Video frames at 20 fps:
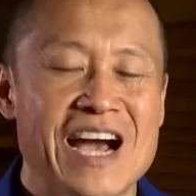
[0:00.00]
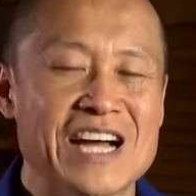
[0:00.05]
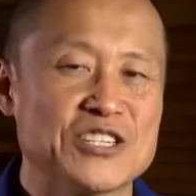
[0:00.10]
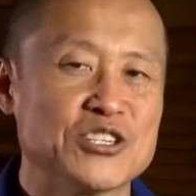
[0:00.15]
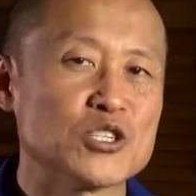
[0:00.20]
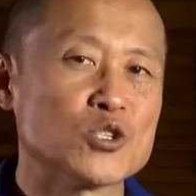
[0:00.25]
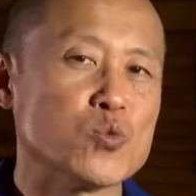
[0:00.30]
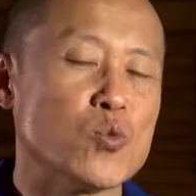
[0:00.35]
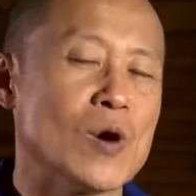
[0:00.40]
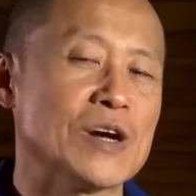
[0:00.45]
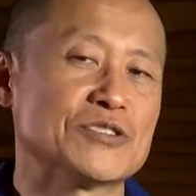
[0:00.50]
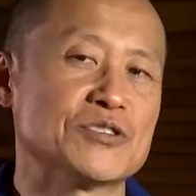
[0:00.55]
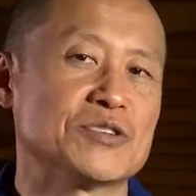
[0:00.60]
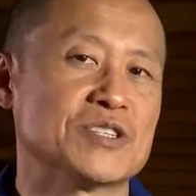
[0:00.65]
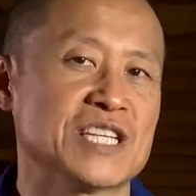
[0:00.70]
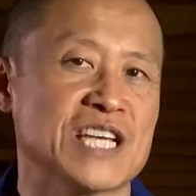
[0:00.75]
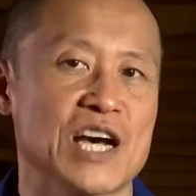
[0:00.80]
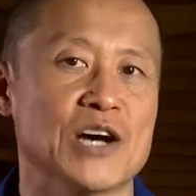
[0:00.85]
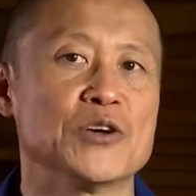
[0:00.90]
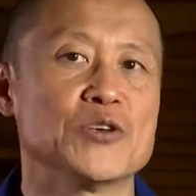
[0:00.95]
I just want to
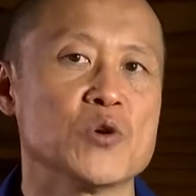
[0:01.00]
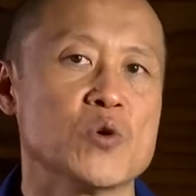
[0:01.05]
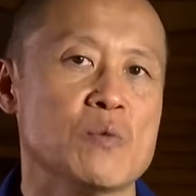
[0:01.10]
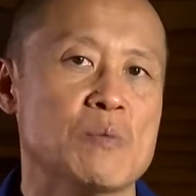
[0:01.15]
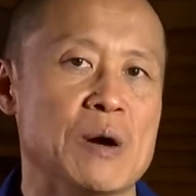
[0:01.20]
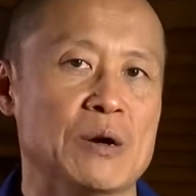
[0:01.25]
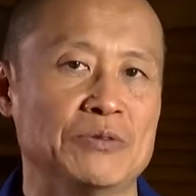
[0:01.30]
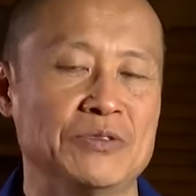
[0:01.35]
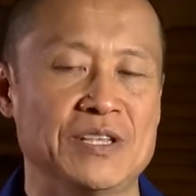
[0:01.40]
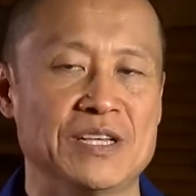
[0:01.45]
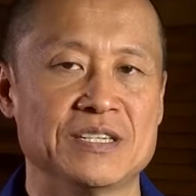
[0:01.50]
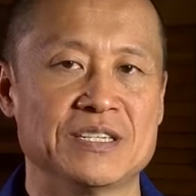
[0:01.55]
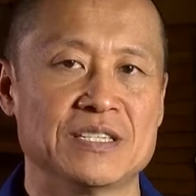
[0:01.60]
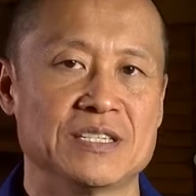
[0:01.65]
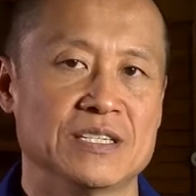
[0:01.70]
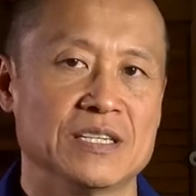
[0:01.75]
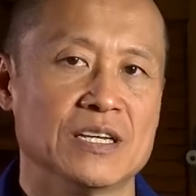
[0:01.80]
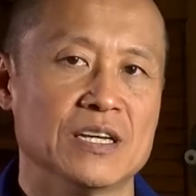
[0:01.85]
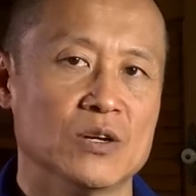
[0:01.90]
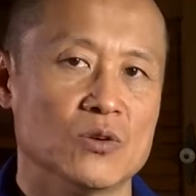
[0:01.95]
tell you about
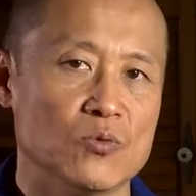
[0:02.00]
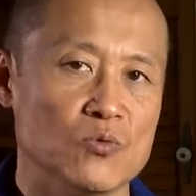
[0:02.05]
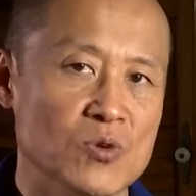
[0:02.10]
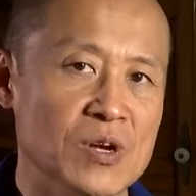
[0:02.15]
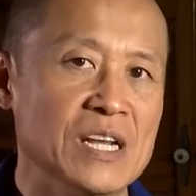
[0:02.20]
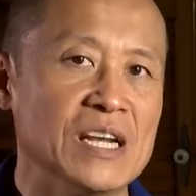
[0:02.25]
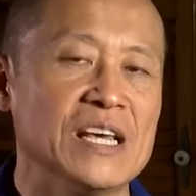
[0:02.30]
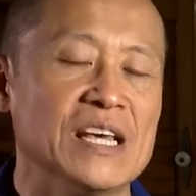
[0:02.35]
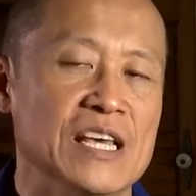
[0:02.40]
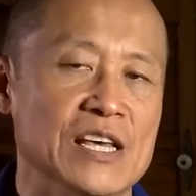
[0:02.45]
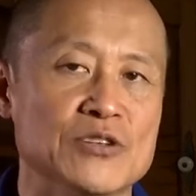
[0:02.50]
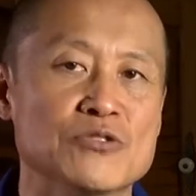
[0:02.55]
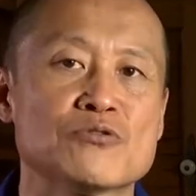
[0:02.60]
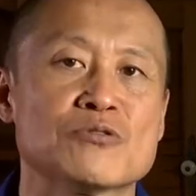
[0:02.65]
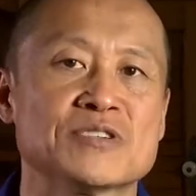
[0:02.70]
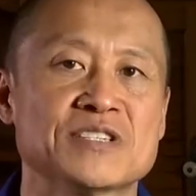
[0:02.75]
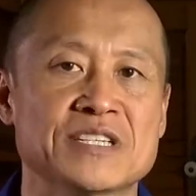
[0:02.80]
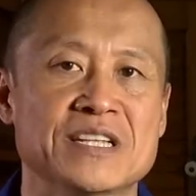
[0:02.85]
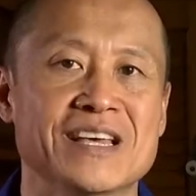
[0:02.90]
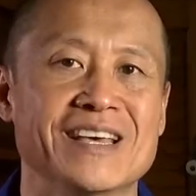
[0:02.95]
this really
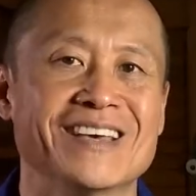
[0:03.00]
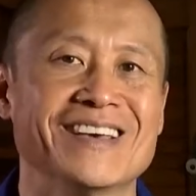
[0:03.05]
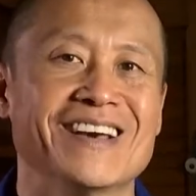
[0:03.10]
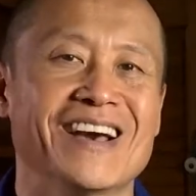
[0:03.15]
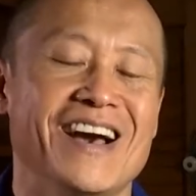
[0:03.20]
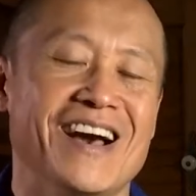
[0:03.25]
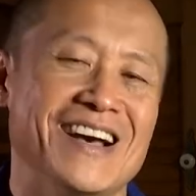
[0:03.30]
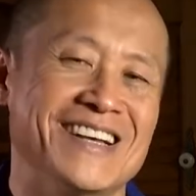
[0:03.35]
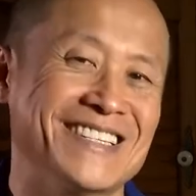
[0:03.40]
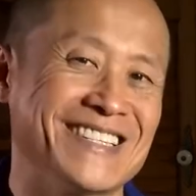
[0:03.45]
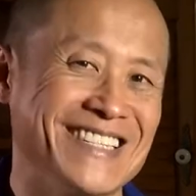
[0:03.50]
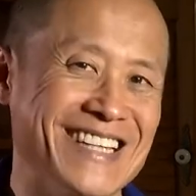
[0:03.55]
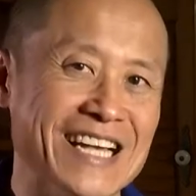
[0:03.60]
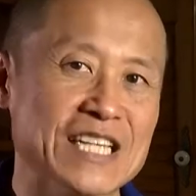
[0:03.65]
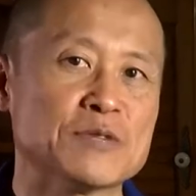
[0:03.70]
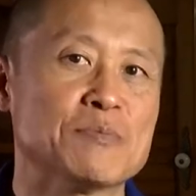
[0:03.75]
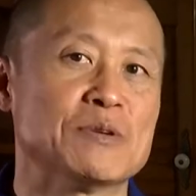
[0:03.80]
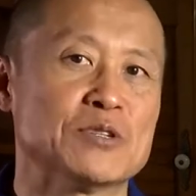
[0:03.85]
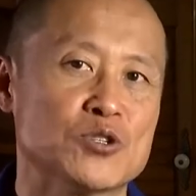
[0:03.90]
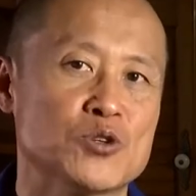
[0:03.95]
interesting
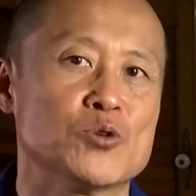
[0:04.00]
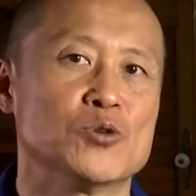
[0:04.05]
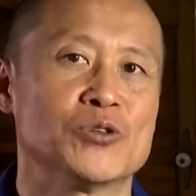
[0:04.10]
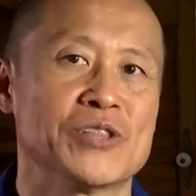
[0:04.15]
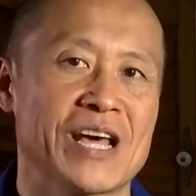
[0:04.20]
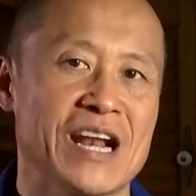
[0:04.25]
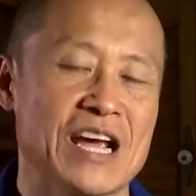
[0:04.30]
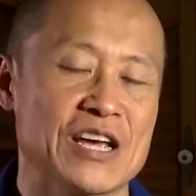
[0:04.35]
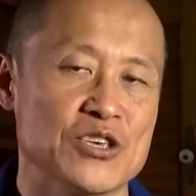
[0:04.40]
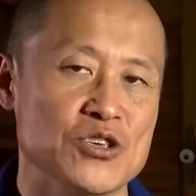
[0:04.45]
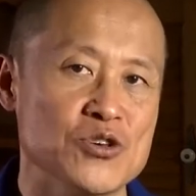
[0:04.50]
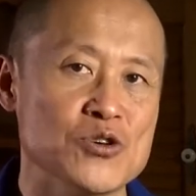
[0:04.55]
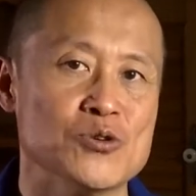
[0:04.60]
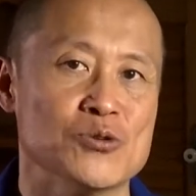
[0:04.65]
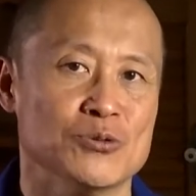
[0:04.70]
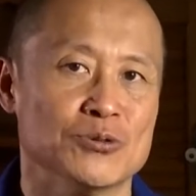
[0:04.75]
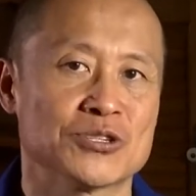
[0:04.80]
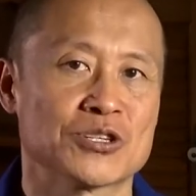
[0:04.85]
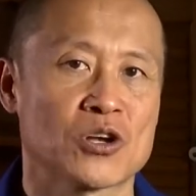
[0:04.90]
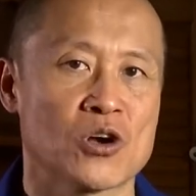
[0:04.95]
assessment tool that I
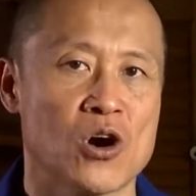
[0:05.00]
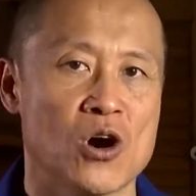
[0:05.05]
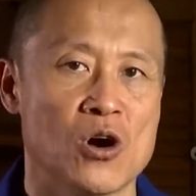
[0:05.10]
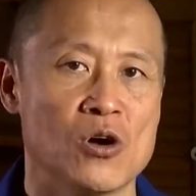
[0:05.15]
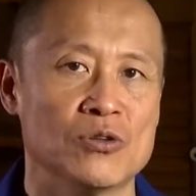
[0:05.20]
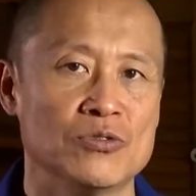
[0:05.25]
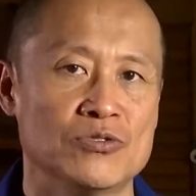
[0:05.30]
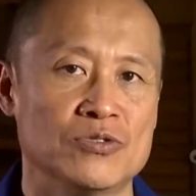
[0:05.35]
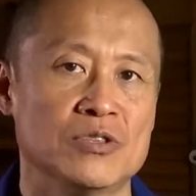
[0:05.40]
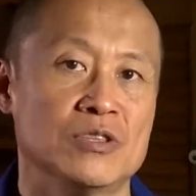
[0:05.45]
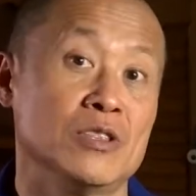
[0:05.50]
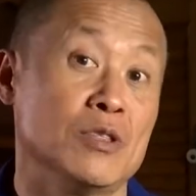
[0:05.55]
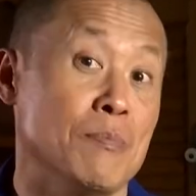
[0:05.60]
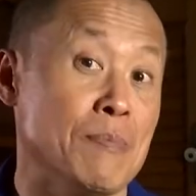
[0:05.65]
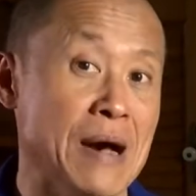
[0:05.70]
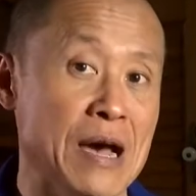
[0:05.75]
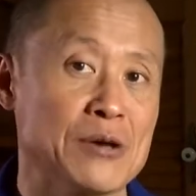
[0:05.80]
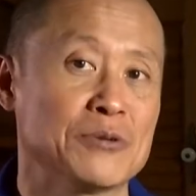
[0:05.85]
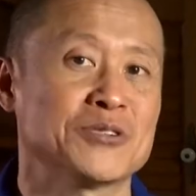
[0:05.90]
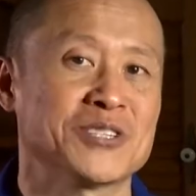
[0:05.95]
use called the
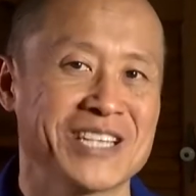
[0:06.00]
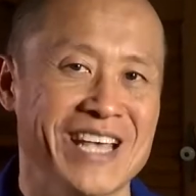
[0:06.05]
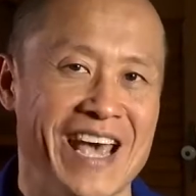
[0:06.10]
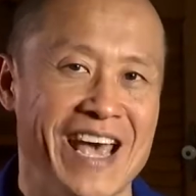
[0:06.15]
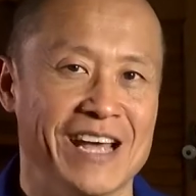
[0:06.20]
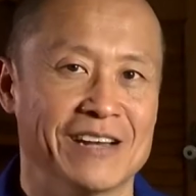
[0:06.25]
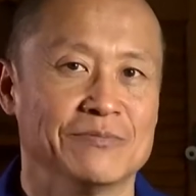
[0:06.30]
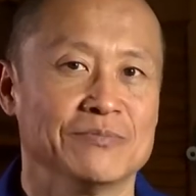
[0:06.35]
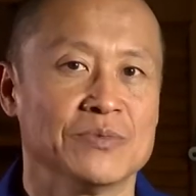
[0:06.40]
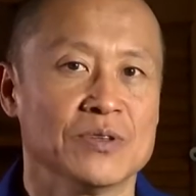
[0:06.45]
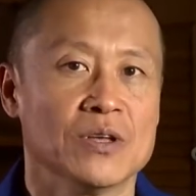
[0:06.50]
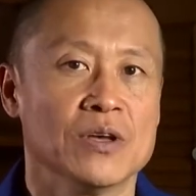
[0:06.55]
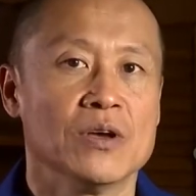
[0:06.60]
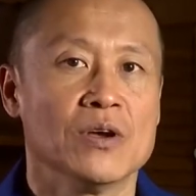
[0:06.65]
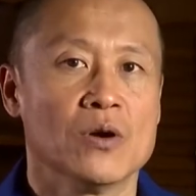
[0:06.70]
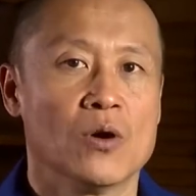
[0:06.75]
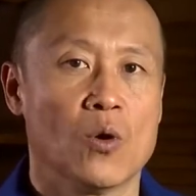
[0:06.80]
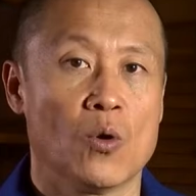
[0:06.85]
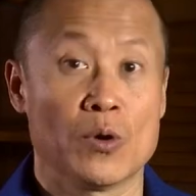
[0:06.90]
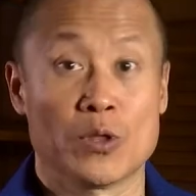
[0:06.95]

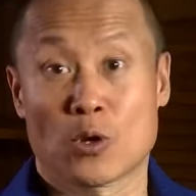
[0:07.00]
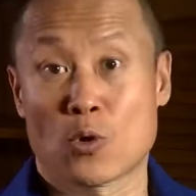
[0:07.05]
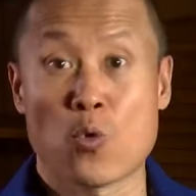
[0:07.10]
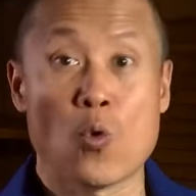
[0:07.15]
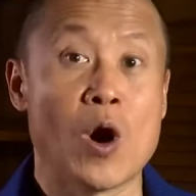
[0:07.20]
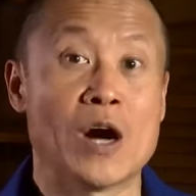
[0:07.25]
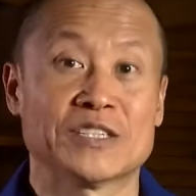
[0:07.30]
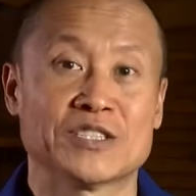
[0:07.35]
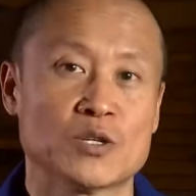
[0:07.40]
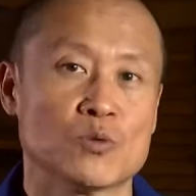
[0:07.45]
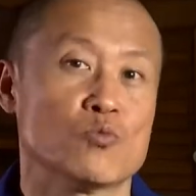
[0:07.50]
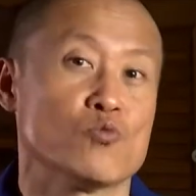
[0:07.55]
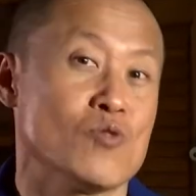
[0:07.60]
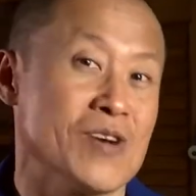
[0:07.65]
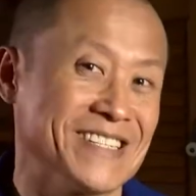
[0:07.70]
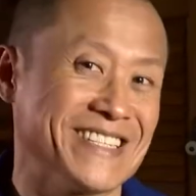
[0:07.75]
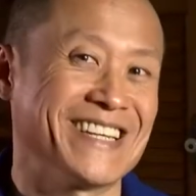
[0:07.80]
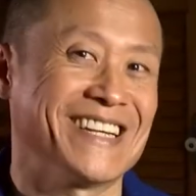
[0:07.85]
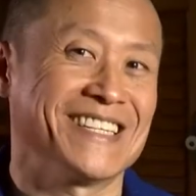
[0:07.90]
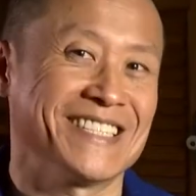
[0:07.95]
BioScan, or the quantum
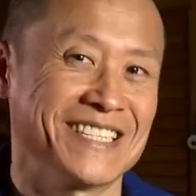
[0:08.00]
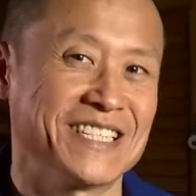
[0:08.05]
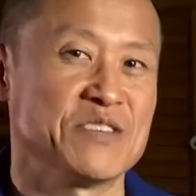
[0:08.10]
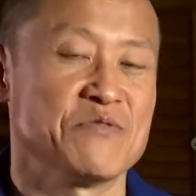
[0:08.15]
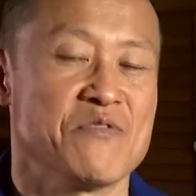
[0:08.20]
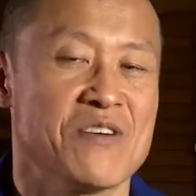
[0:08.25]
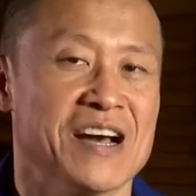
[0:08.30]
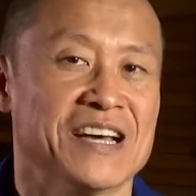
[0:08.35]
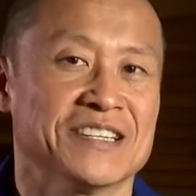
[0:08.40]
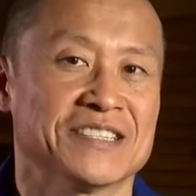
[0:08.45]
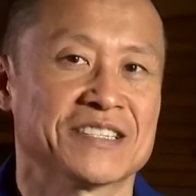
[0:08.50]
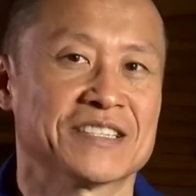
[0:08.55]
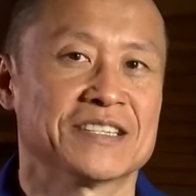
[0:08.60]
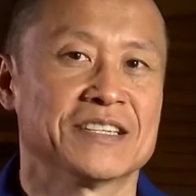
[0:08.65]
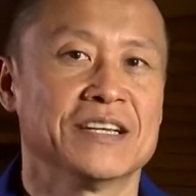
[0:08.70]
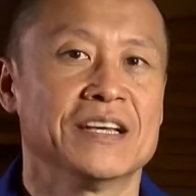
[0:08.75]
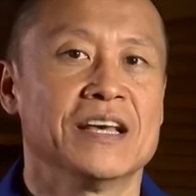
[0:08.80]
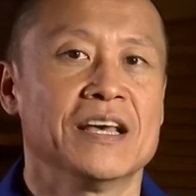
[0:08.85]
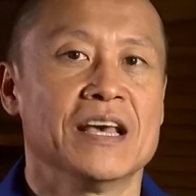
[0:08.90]
resonance device.